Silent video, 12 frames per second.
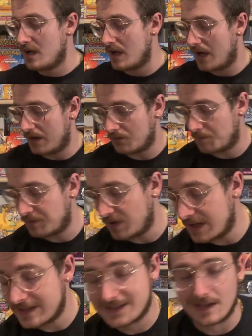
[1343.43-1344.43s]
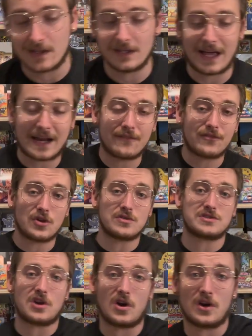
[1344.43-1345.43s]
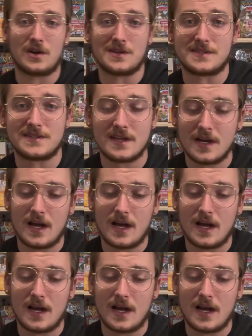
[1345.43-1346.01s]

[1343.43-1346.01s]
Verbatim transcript: uh, replace a lot of those cards